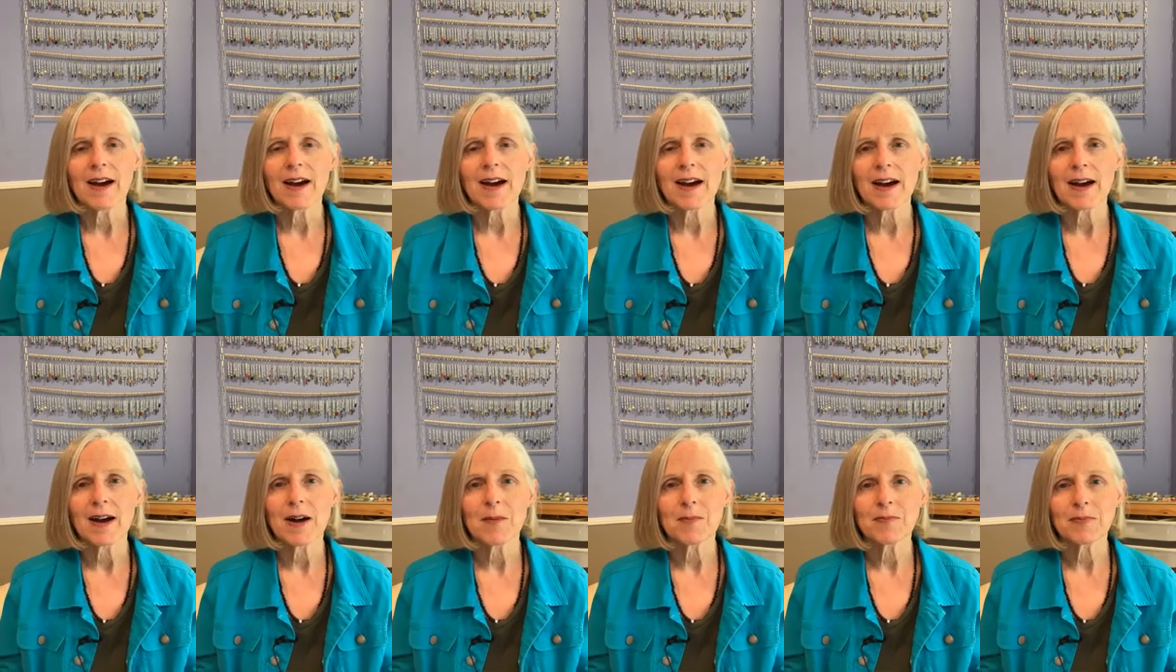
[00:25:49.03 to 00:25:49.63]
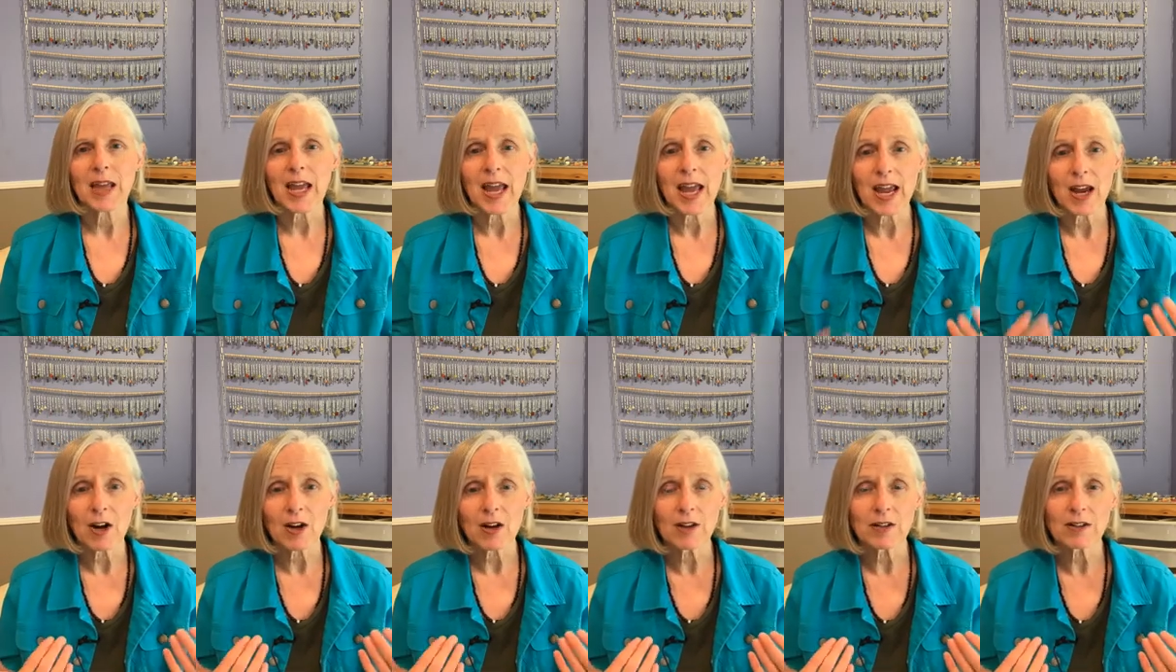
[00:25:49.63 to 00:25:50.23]

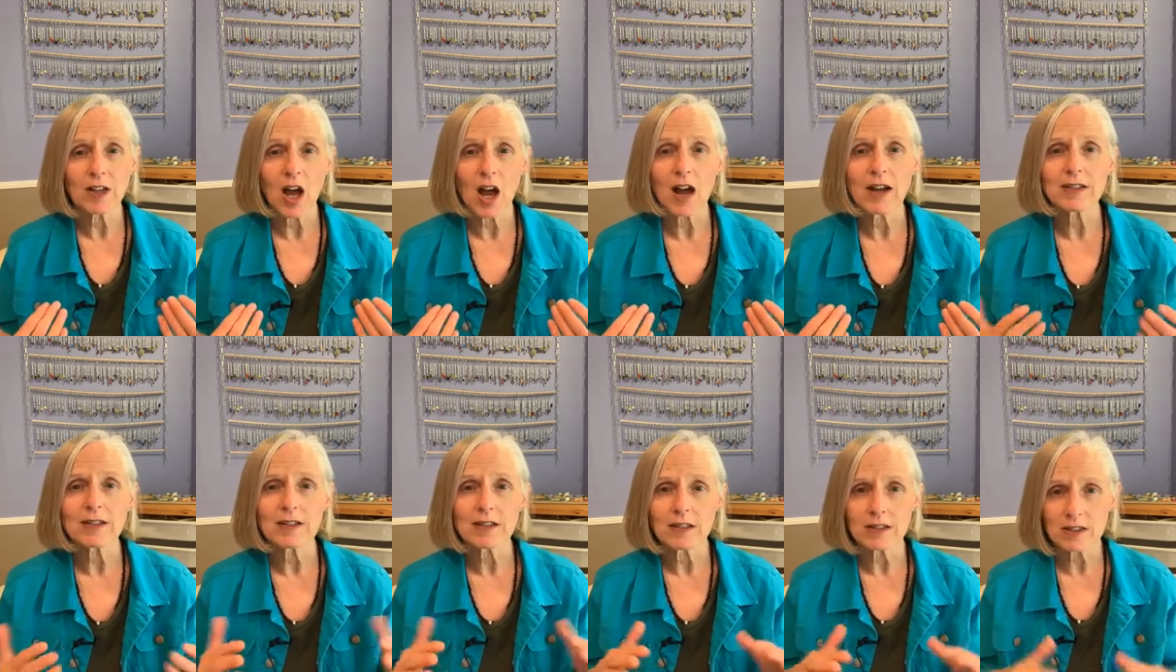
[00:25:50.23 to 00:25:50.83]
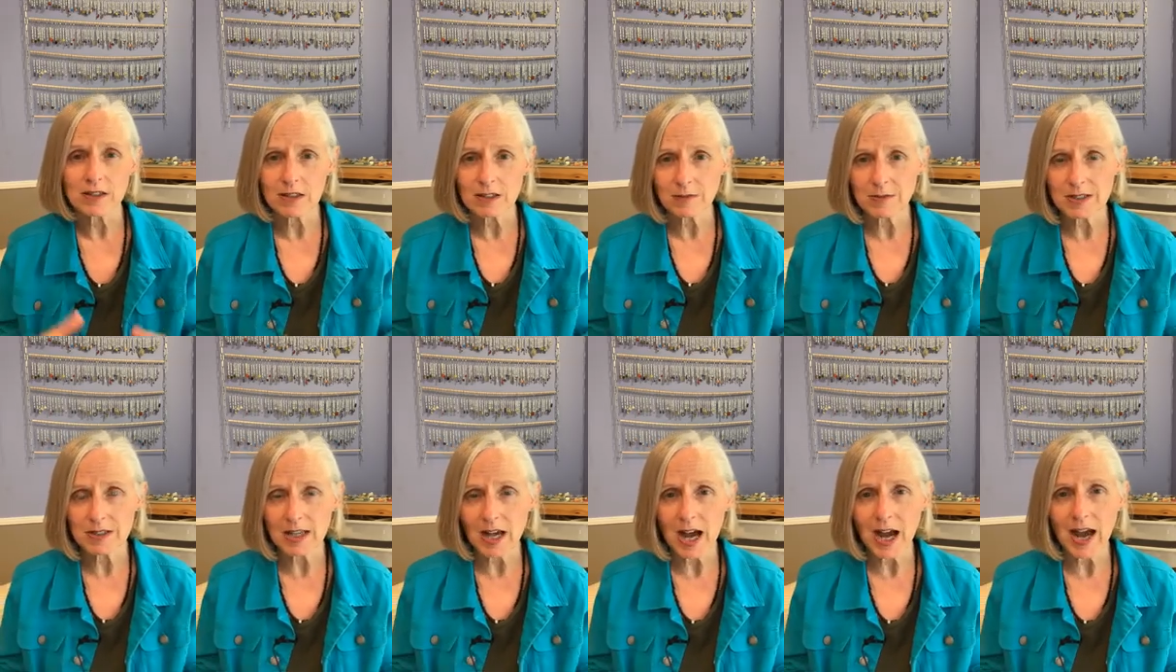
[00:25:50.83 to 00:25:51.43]
Hair loss
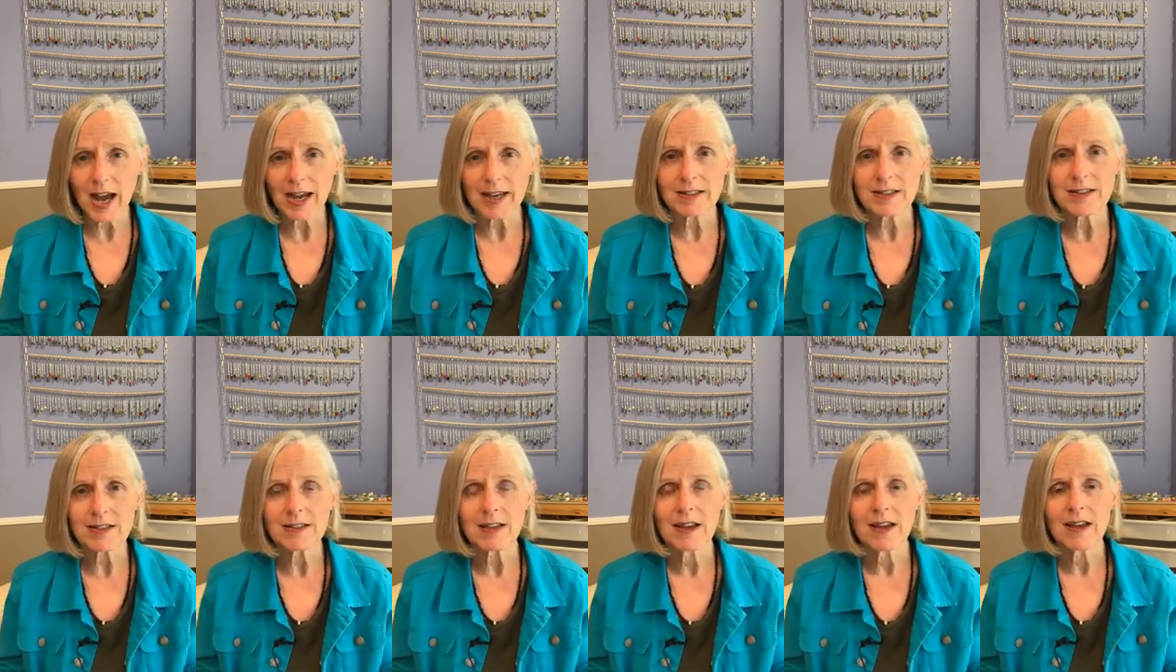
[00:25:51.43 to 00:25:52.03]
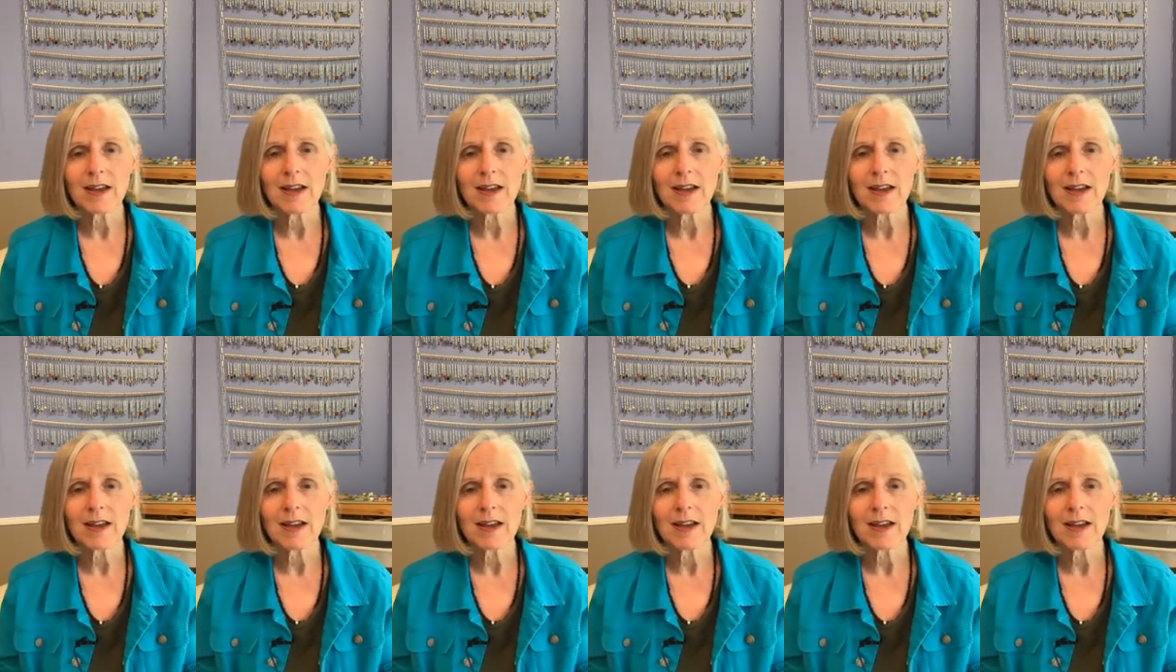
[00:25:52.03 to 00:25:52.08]
subsides.